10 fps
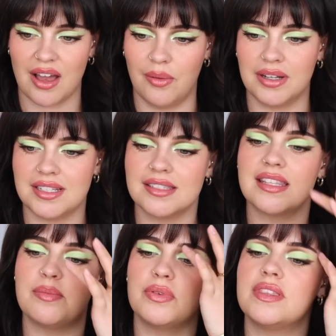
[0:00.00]
I want to
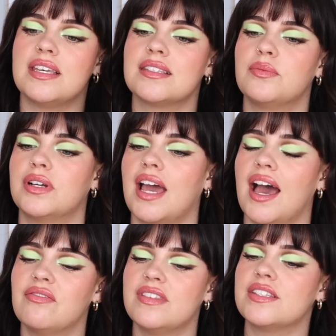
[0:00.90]
sleep with this. I want to
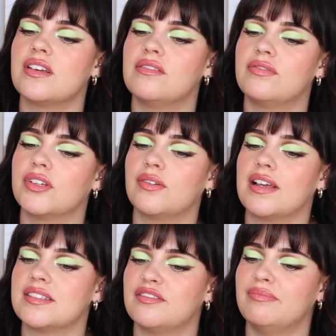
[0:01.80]
have this on for the
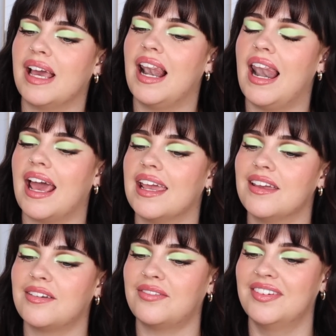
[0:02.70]
rest of my
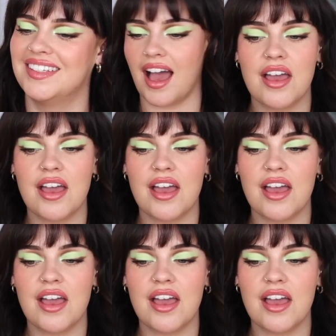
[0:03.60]
life.